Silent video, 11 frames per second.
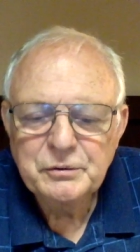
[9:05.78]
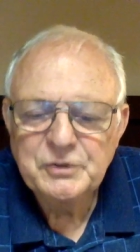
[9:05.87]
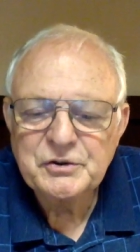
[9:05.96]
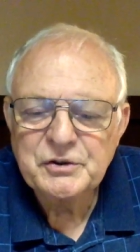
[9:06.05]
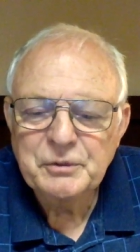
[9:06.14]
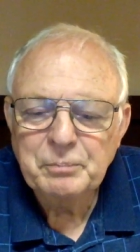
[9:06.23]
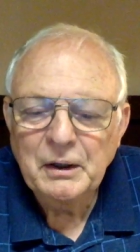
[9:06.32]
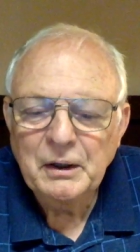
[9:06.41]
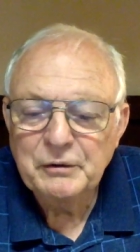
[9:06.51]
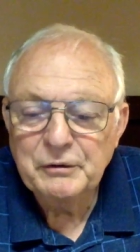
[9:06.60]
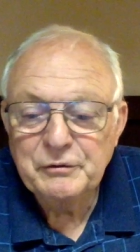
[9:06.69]
which the
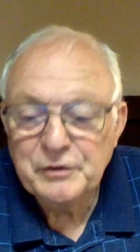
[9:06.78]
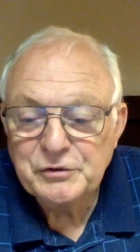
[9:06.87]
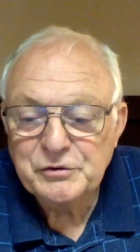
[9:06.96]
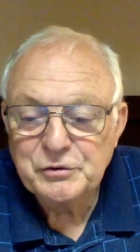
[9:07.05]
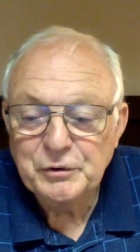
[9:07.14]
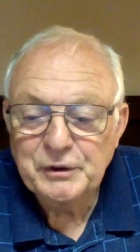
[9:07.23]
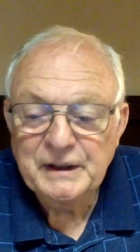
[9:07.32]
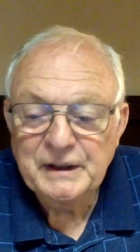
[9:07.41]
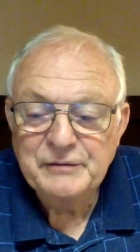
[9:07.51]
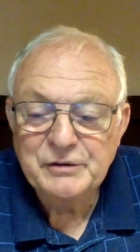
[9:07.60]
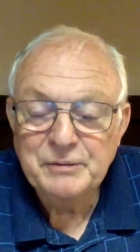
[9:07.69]
Apollo of this story
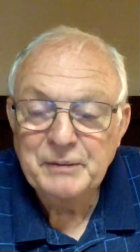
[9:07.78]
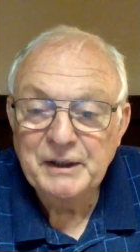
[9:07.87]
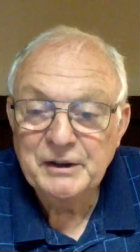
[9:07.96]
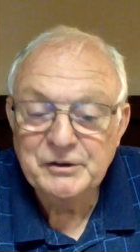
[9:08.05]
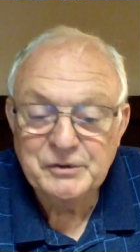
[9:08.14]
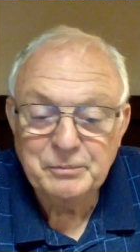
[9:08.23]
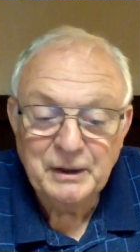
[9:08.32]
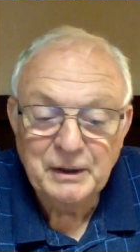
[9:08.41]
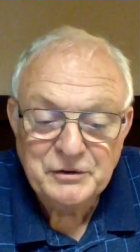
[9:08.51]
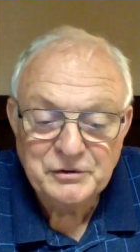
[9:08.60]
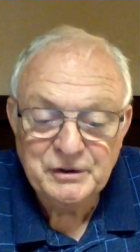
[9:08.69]
claims he meant as a
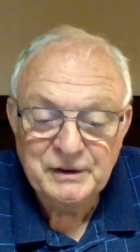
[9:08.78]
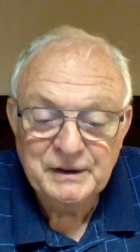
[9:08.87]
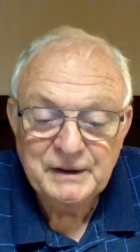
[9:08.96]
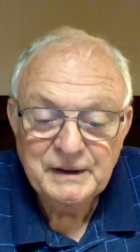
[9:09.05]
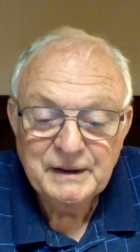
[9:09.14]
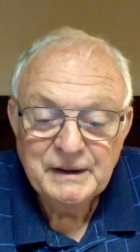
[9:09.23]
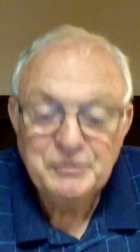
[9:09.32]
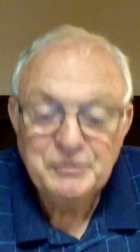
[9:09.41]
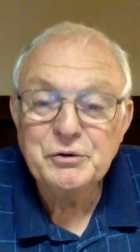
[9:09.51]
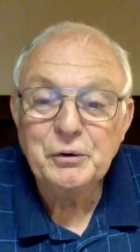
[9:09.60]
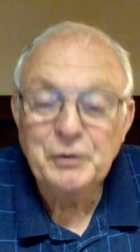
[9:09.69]
blessing,
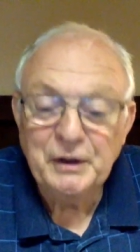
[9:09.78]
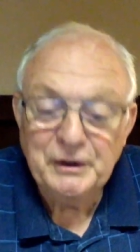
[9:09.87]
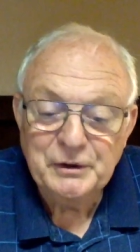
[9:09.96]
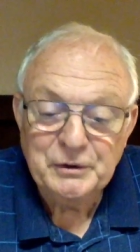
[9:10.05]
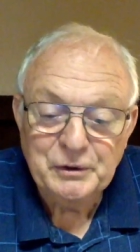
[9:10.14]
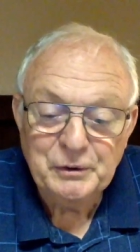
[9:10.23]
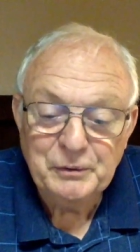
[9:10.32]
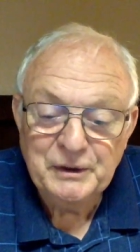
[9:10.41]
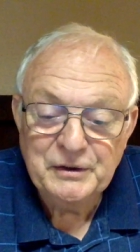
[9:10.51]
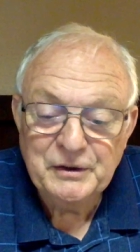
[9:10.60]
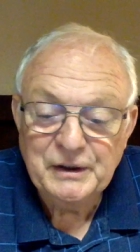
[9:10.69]
bestowed on the girl when
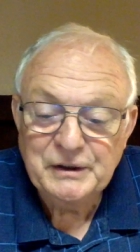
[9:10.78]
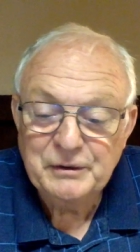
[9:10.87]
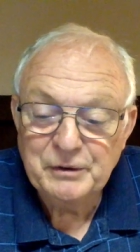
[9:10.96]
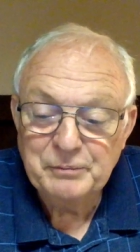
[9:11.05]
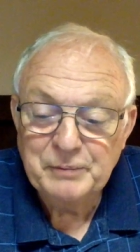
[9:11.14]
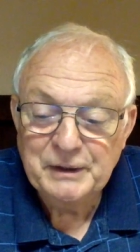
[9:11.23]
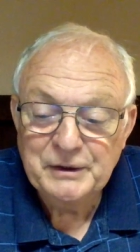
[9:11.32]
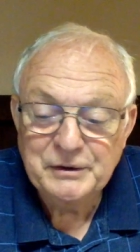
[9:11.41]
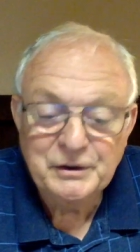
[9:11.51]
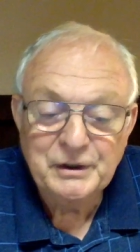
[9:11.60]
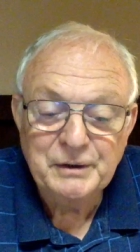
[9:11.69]
he thought they were on better
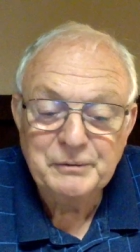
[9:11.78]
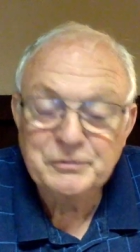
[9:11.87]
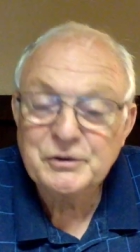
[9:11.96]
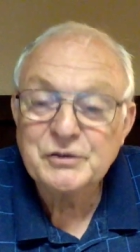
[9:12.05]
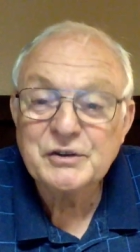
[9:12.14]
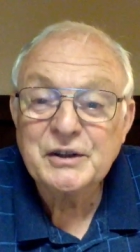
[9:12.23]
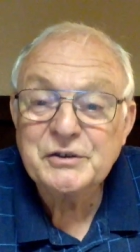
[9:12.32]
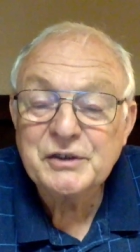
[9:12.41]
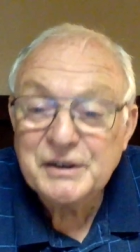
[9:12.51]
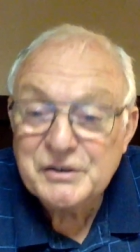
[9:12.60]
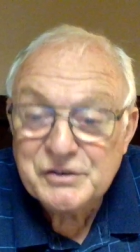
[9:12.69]
terms, is that
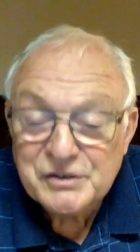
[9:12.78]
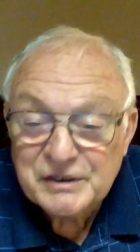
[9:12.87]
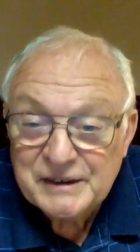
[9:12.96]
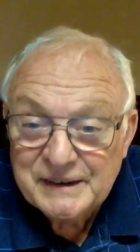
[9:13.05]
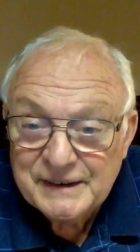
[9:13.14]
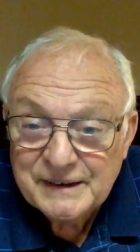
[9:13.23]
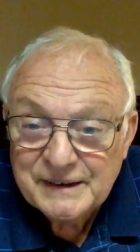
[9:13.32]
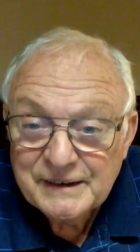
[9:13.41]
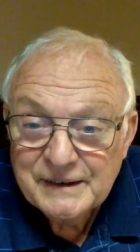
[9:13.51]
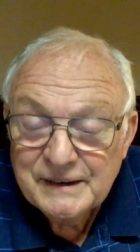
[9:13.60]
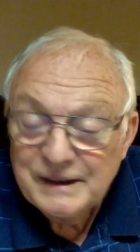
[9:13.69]
she can see
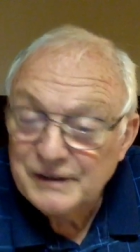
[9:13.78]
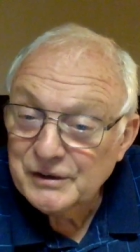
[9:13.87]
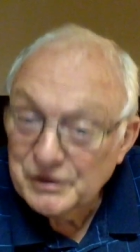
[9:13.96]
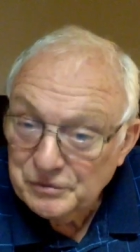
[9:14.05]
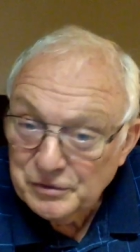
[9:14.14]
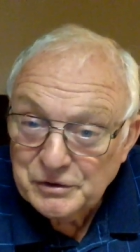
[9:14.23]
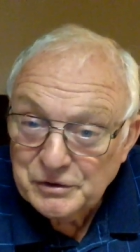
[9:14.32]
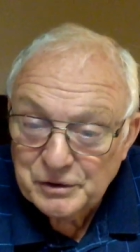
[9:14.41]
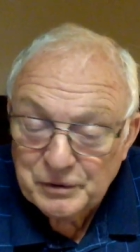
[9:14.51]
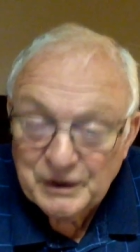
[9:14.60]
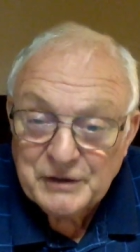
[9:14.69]
into the
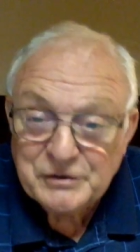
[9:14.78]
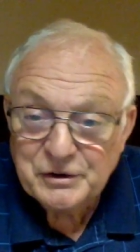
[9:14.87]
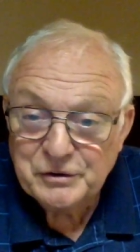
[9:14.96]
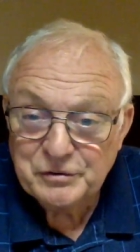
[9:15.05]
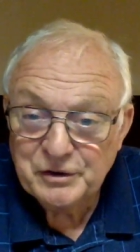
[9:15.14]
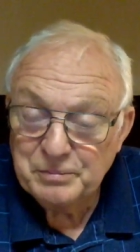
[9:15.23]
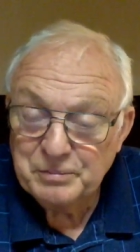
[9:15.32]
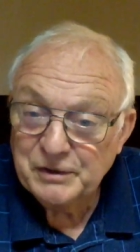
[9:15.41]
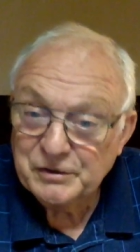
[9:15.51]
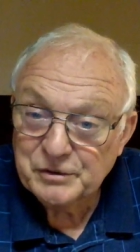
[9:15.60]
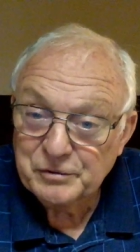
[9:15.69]
future. Well, that sounds very
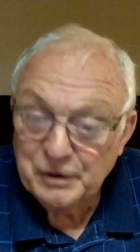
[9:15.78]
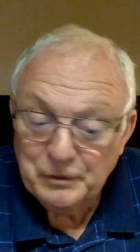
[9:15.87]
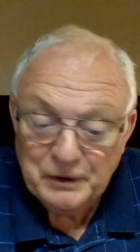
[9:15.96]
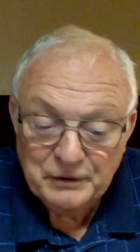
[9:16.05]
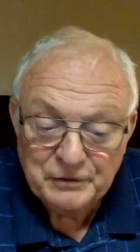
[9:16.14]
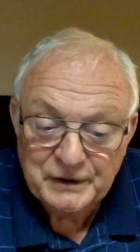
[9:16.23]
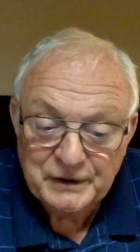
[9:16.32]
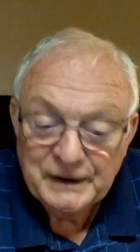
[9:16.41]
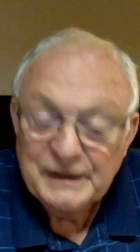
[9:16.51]
positive. However,